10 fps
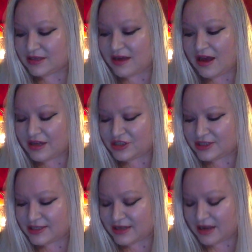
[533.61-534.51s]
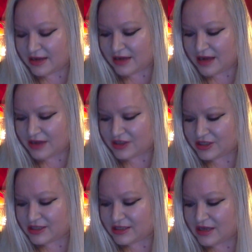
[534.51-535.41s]
conscious and
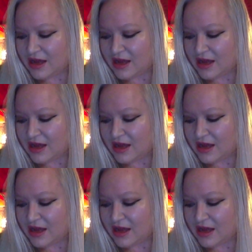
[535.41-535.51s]
unconscious,